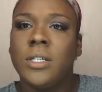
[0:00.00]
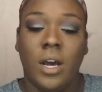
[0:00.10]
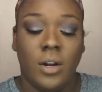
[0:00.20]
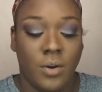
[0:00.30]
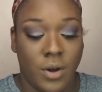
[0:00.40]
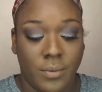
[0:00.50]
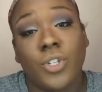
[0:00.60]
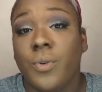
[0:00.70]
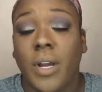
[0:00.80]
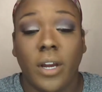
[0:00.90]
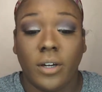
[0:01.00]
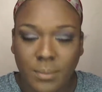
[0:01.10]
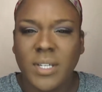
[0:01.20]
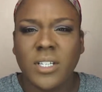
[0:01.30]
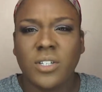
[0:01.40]
I don't know. Don't care.
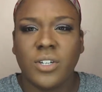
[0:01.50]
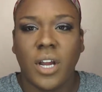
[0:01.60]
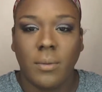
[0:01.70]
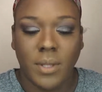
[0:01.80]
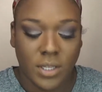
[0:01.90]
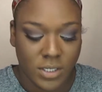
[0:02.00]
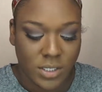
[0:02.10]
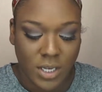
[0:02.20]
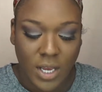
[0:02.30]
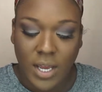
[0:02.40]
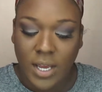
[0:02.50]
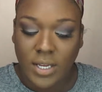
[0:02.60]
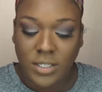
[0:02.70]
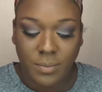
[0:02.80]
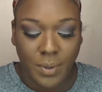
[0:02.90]
My sister gave me this.
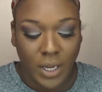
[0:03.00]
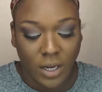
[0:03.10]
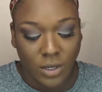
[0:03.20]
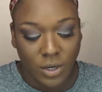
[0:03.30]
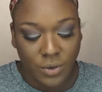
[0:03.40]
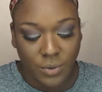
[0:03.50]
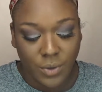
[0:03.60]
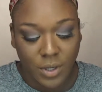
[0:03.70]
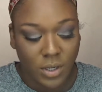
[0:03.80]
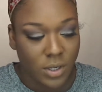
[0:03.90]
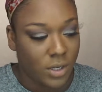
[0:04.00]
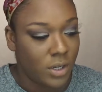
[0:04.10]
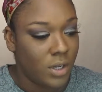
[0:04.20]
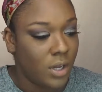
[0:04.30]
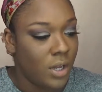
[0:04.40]
It's a pink nude,
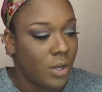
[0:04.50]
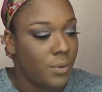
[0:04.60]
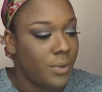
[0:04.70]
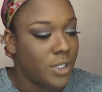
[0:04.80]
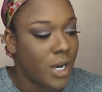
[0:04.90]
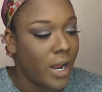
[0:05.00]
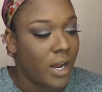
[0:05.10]
which